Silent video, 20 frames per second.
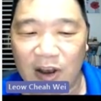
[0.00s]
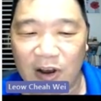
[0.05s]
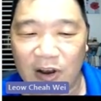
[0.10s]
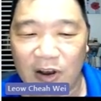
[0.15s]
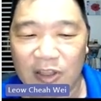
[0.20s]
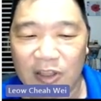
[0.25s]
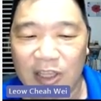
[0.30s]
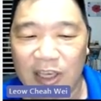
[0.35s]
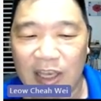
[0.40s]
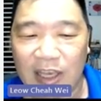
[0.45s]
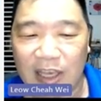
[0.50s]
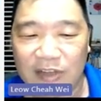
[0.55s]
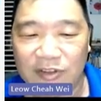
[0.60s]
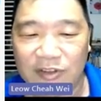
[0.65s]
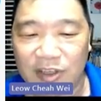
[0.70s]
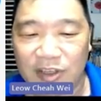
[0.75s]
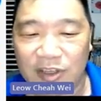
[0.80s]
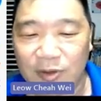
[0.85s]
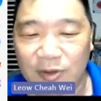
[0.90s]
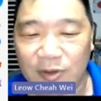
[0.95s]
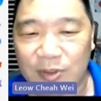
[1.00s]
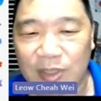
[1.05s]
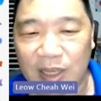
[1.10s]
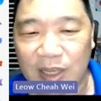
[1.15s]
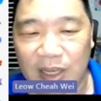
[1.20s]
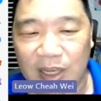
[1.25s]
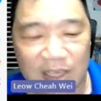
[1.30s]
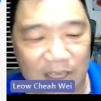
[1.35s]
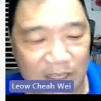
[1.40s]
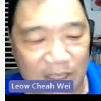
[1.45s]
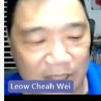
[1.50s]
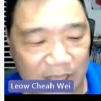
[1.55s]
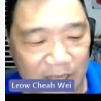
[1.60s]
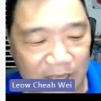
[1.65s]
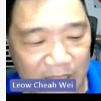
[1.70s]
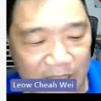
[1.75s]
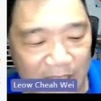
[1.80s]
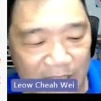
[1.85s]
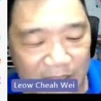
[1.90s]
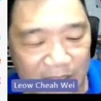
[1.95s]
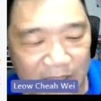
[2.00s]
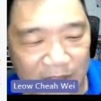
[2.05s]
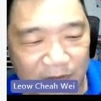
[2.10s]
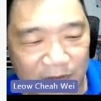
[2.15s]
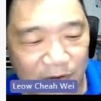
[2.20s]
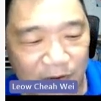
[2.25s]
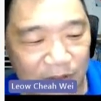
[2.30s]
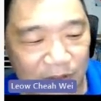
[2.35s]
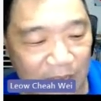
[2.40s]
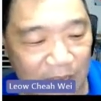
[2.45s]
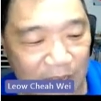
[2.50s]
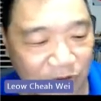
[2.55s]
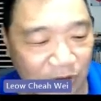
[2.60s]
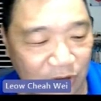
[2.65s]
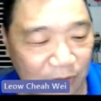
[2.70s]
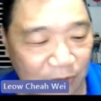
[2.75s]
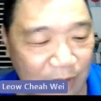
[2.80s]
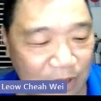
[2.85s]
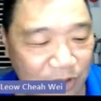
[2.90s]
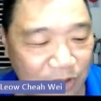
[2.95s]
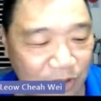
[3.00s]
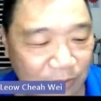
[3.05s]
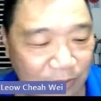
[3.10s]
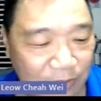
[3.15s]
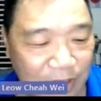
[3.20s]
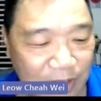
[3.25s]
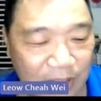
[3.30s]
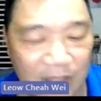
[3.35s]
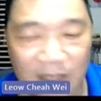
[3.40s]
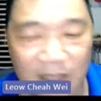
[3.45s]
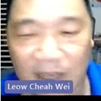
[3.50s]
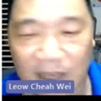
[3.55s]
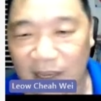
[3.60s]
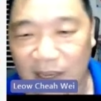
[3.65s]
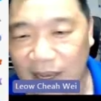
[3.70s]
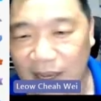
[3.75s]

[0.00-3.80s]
or they actually use Ethernet for test and measurement